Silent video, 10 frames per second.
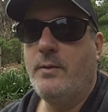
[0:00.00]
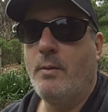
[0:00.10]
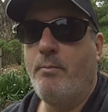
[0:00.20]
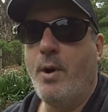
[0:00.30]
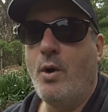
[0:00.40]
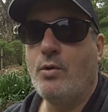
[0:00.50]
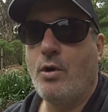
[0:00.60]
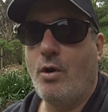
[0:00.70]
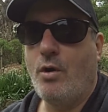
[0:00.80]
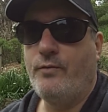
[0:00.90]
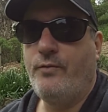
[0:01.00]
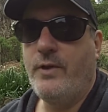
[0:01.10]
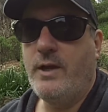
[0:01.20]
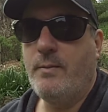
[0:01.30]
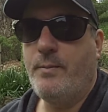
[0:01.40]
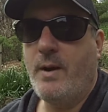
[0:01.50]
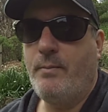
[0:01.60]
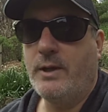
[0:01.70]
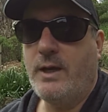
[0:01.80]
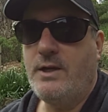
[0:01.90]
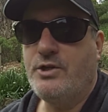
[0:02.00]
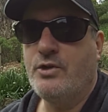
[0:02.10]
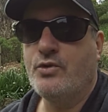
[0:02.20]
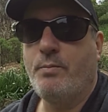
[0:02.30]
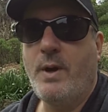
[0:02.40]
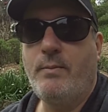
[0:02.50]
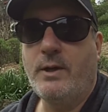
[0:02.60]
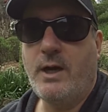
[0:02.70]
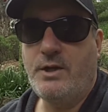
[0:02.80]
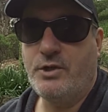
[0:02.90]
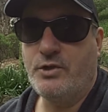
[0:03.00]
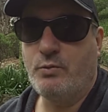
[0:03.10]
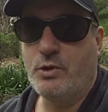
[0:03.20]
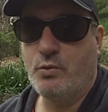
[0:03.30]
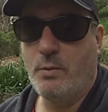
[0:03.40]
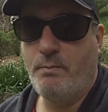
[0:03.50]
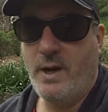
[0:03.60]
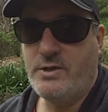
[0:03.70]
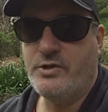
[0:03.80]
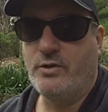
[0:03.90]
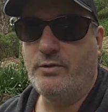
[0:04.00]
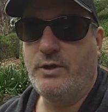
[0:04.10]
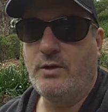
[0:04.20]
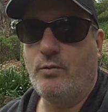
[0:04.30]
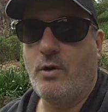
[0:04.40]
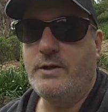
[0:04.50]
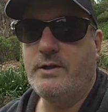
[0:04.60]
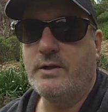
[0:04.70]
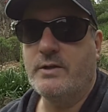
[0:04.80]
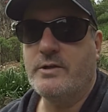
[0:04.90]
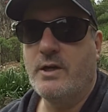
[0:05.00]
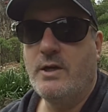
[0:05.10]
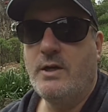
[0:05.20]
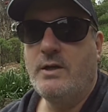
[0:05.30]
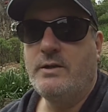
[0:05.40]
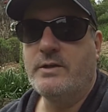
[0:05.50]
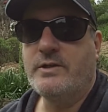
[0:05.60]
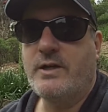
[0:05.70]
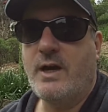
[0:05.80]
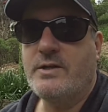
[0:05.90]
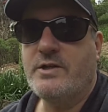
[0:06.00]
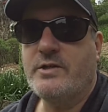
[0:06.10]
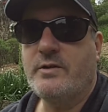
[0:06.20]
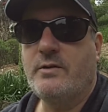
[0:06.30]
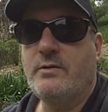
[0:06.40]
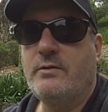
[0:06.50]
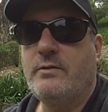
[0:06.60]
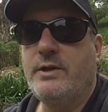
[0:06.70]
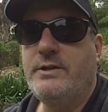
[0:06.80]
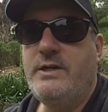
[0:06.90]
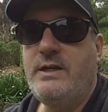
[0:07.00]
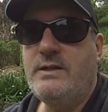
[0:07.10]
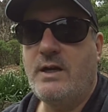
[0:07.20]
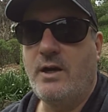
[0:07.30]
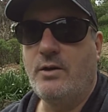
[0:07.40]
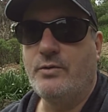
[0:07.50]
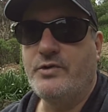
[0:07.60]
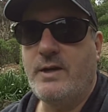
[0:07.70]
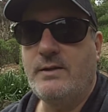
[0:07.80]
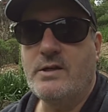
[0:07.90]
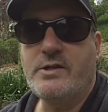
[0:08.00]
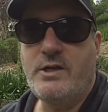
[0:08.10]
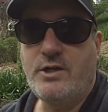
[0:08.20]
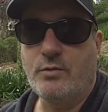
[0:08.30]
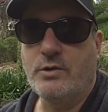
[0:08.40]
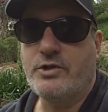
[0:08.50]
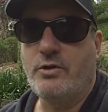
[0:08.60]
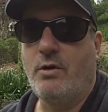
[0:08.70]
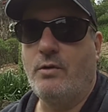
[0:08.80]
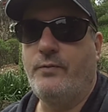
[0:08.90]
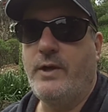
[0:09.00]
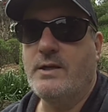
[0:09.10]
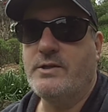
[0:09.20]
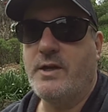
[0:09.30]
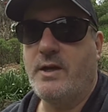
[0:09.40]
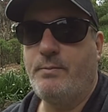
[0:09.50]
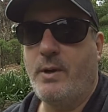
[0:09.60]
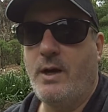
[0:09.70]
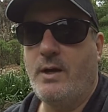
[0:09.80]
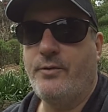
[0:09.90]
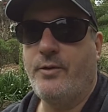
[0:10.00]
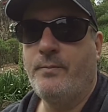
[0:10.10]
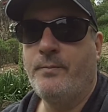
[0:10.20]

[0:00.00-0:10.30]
the bulk of their publications, or publications which were based on their writings, discuss the details and the secrets of the acetate path.